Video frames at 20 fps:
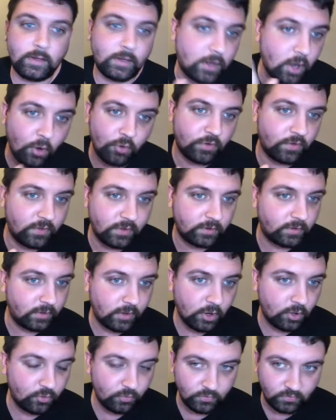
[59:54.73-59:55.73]
Go to the
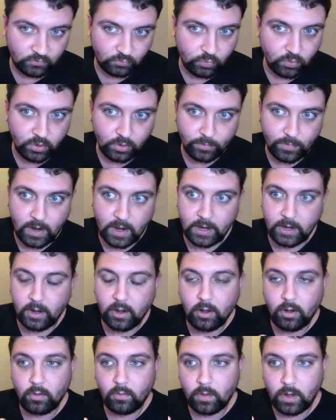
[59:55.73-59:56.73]
go to his Twitter
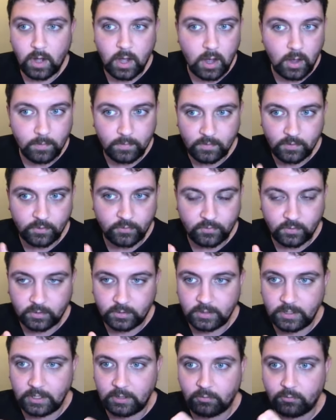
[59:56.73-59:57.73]
bio. Um, there's a
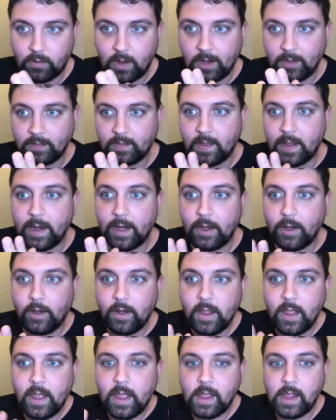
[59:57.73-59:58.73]
link right there,
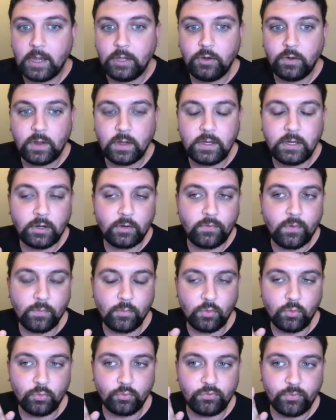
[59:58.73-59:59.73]
and you can hear
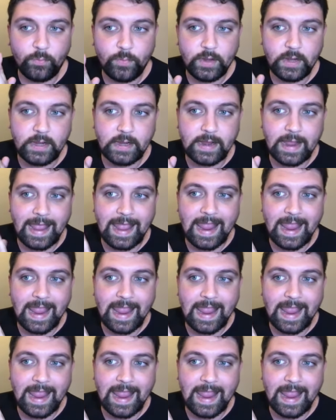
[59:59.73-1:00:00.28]
from Goolsby